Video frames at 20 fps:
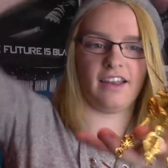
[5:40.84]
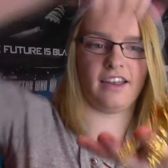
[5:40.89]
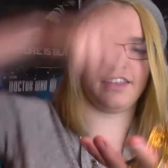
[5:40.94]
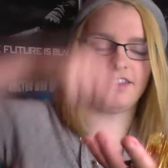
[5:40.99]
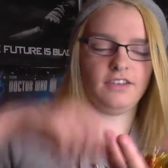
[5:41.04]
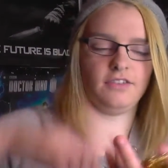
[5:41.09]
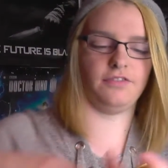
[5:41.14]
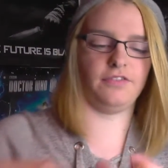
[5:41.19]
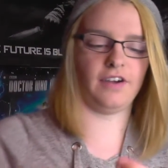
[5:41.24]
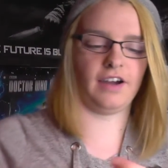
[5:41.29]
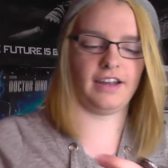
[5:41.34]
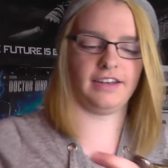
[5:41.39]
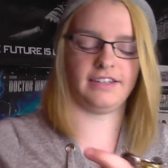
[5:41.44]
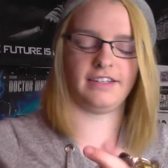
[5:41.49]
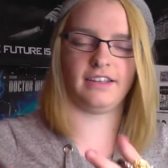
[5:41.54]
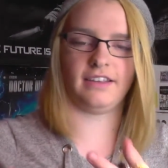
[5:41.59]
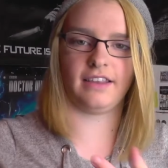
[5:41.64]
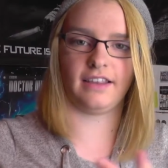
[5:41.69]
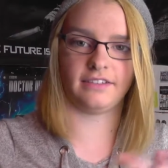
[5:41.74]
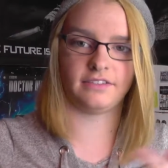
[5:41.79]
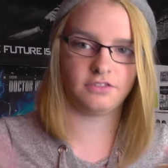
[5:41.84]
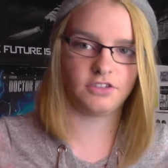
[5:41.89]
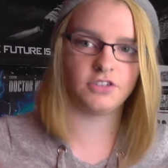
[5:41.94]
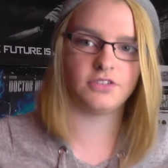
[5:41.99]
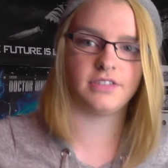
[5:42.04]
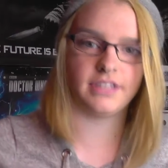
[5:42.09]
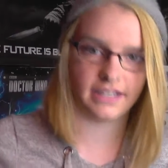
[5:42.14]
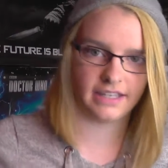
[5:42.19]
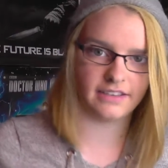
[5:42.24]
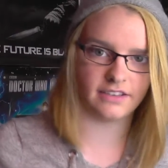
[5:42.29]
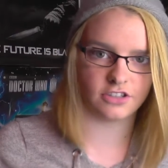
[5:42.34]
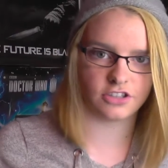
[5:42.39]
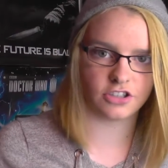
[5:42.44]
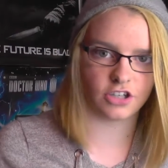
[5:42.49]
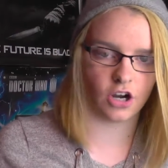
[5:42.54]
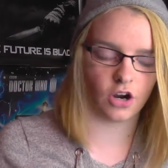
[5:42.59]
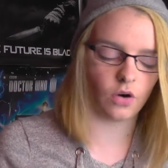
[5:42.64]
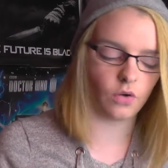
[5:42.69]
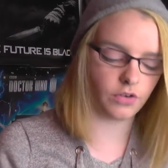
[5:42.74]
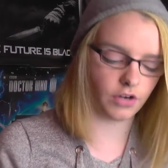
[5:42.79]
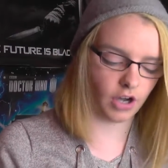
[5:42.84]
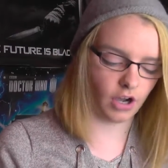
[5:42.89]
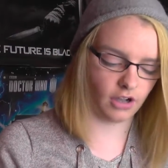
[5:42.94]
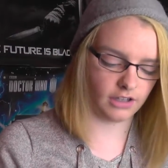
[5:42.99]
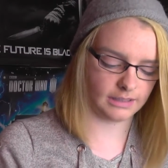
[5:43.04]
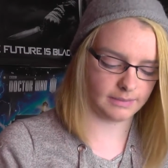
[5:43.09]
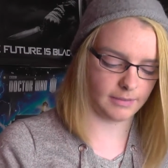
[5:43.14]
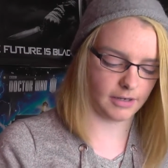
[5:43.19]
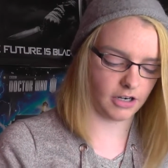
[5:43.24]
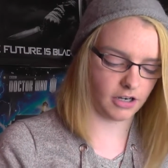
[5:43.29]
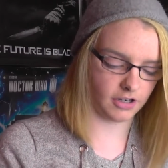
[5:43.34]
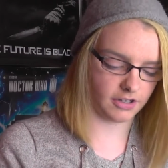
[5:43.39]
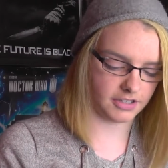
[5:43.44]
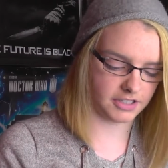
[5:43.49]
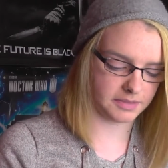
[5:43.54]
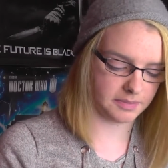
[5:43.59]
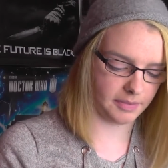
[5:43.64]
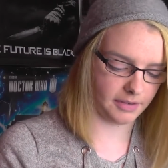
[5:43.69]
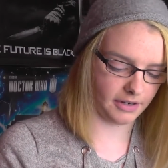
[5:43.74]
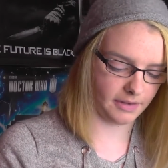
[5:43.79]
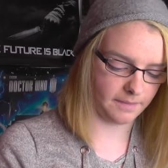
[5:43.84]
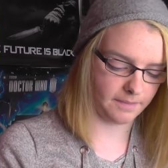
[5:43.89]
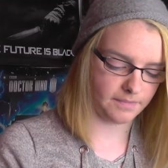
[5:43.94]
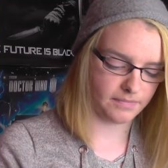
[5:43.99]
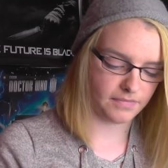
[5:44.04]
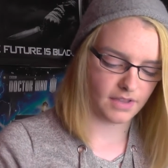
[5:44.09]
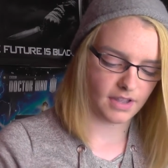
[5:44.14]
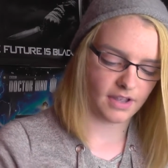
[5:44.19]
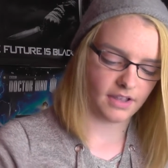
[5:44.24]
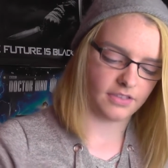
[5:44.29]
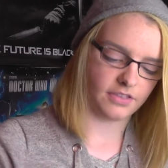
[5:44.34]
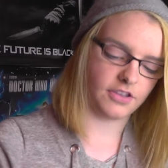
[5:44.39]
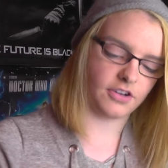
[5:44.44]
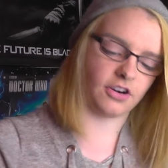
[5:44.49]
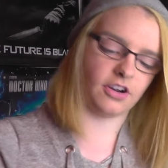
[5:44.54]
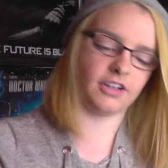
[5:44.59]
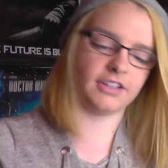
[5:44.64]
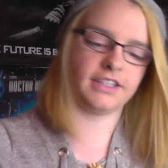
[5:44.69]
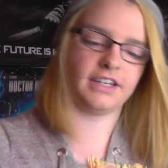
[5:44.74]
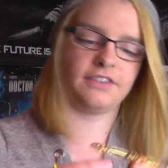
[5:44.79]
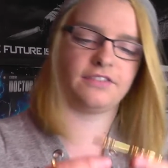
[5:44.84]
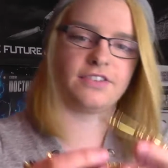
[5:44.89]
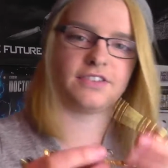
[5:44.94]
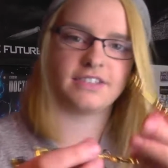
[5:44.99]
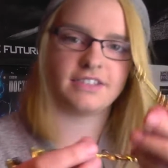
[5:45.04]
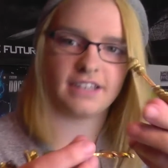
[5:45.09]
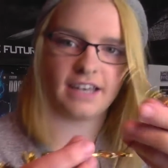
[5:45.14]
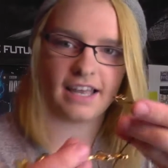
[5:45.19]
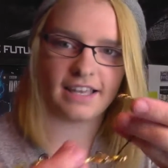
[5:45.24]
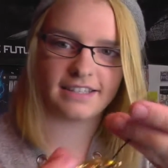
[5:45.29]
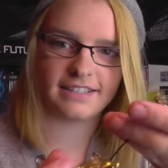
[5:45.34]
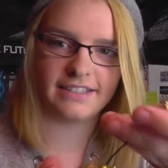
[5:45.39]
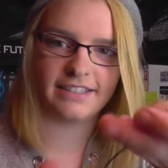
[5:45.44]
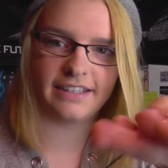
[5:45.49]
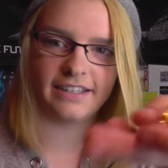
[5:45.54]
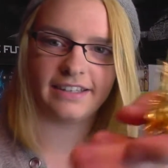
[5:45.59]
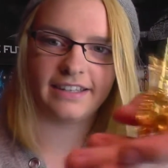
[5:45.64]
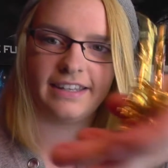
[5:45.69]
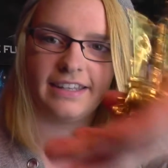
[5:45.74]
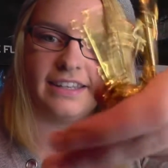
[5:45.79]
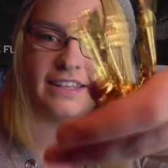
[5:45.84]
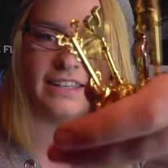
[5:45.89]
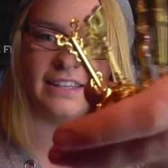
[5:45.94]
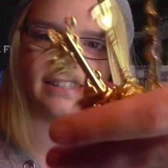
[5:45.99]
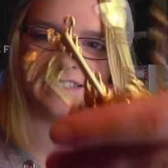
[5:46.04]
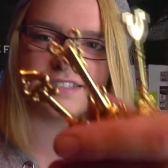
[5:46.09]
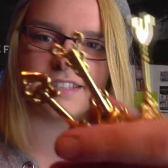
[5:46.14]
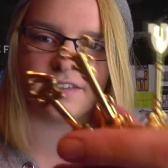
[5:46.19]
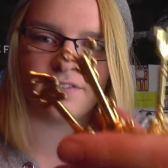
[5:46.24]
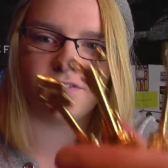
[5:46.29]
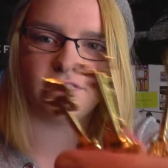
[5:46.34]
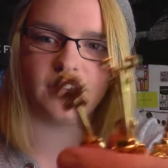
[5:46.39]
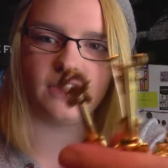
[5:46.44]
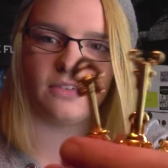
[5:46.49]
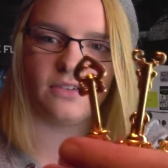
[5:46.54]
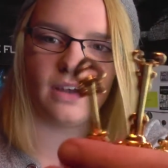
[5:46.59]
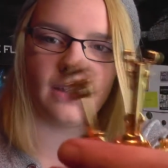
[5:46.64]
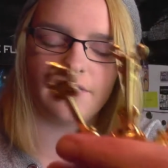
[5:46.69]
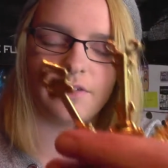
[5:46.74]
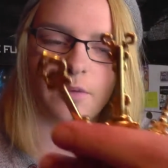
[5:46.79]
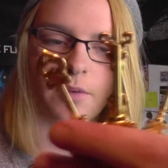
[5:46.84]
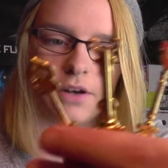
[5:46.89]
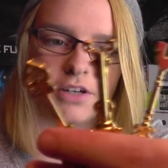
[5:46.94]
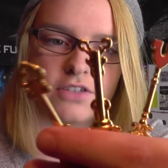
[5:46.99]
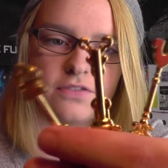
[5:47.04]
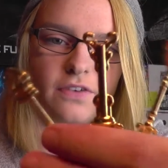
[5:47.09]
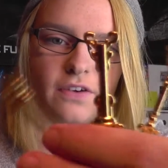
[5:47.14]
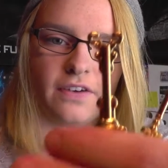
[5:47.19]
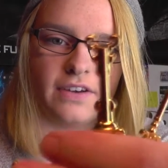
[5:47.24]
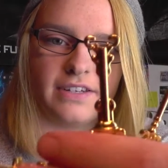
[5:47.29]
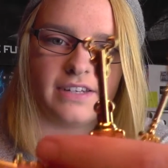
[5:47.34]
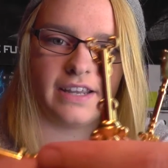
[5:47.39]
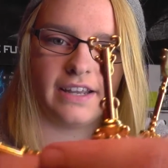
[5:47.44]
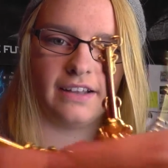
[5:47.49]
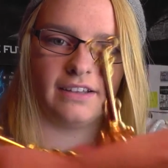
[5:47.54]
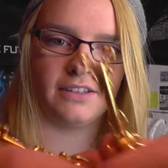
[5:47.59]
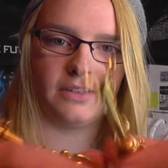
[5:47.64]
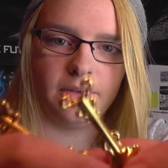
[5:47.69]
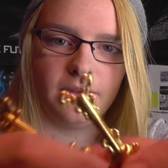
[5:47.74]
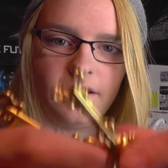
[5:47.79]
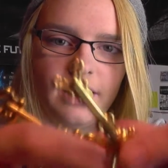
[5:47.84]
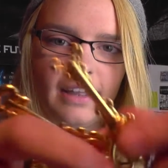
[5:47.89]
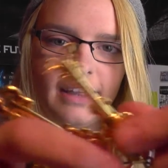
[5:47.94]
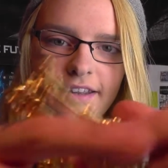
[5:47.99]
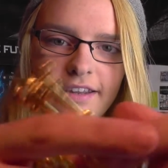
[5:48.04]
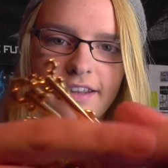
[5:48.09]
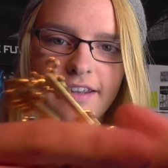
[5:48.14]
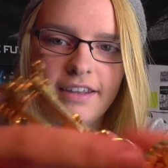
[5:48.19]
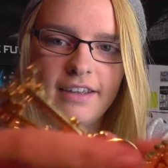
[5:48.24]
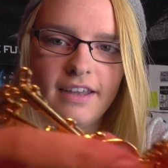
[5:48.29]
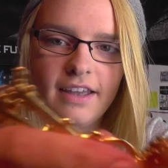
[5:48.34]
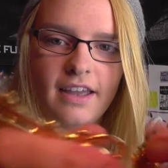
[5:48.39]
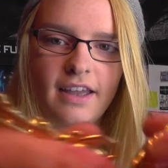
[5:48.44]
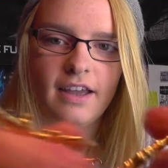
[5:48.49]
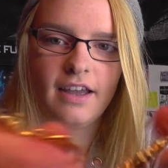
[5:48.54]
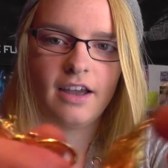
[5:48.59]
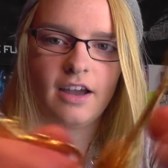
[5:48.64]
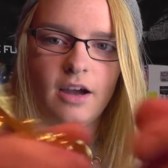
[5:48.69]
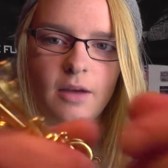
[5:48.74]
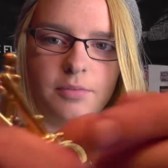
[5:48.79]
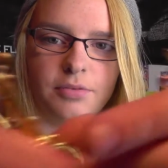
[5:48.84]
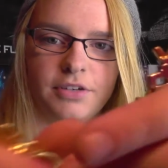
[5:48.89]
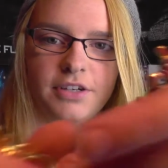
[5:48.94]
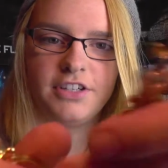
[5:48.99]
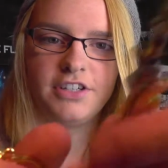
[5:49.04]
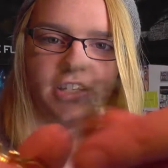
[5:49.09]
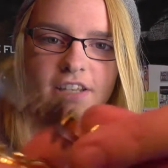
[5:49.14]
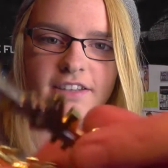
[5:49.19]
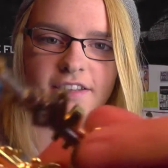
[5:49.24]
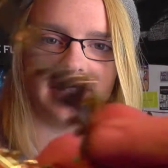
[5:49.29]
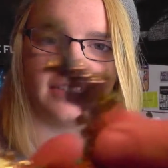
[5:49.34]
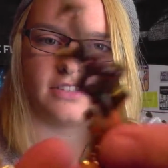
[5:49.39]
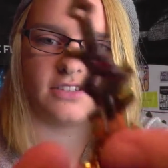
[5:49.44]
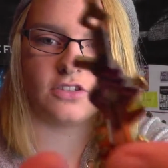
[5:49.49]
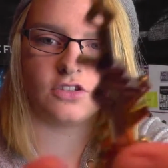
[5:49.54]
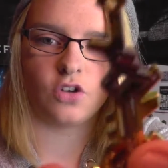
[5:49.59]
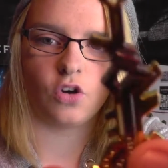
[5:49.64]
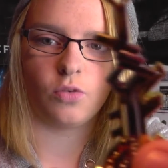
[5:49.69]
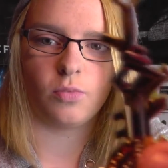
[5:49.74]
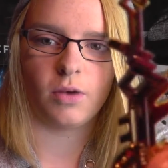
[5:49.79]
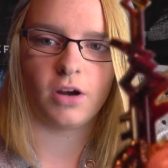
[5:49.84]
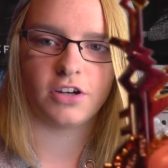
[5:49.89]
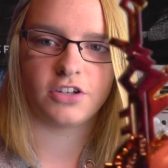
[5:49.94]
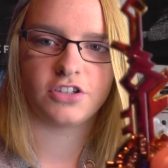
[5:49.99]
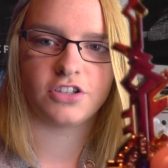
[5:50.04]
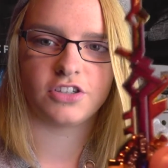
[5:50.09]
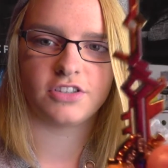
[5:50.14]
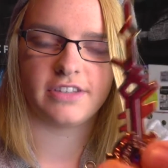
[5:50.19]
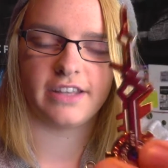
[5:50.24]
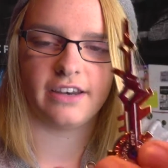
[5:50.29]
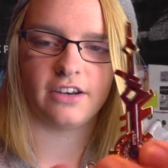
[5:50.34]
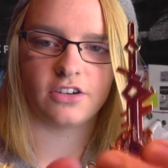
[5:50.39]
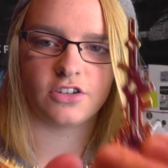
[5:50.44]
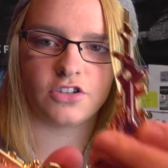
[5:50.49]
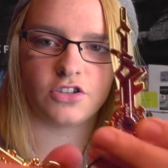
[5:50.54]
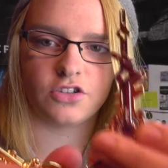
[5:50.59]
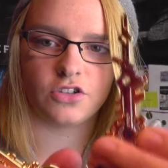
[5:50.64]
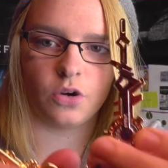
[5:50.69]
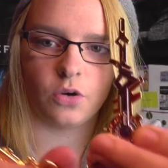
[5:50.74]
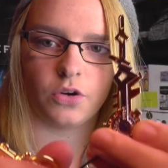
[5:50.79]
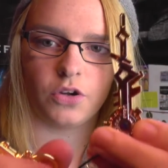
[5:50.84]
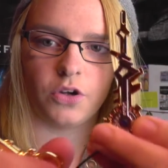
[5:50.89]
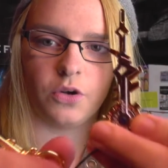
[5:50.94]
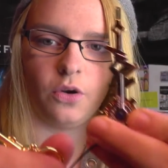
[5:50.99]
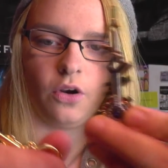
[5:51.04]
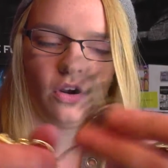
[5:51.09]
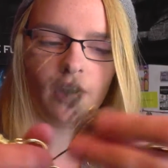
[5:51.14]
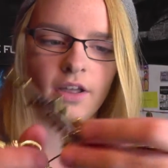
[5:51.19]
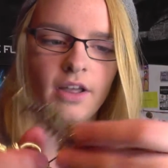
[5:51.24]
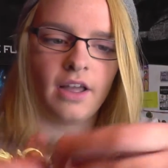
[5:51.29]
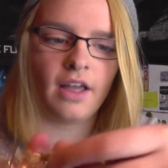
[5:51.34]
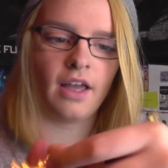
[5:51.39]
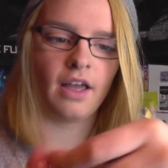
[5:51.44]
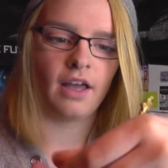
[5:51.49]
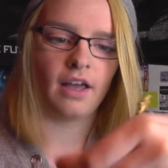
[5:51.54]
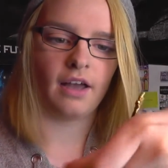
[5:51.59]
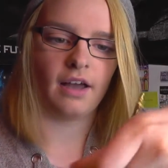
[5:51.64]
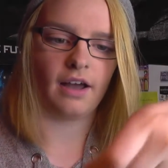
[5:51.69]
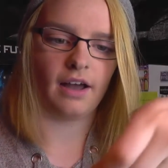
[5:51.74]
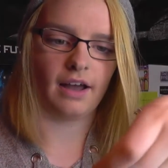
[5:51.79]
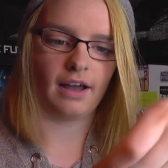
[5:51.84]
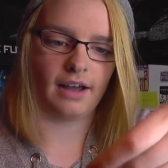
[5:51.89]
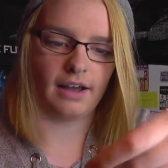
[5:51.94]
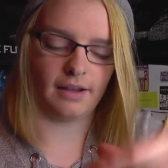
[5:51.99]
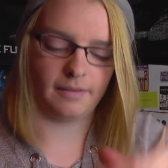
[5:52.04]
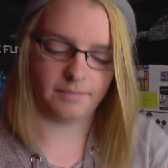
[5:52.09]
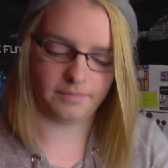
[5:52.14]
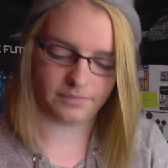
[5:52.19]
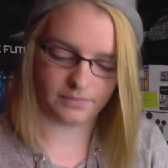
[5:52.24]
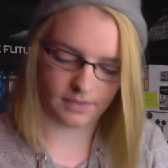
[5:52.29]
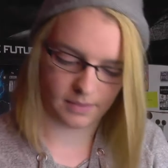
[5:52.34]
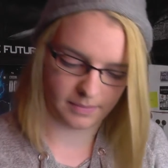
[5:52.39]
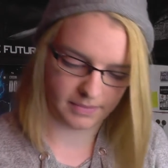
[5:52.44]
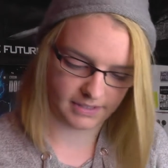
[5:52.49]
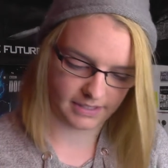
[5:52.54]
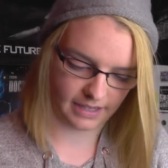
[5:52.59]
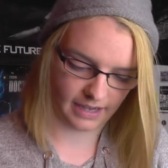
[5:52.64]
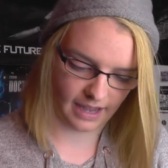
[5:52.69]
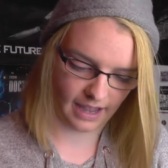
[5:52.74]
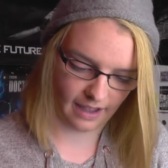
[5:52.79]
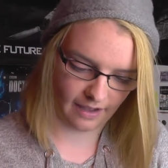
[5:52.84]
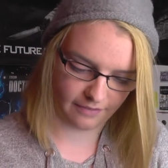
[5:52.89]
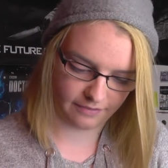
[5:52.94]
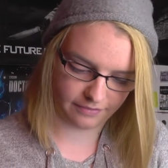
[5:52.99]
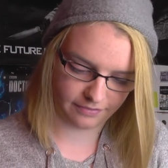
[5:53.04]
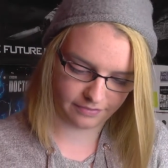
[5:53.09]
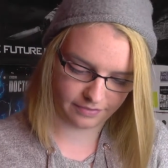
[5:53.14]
you find that you see in the show. Not all of them are hers, but they're all the different celestial keys. If you ever watch Fairy Tail, you will like appreciate this so much because they look so cool. Um, let me see, I have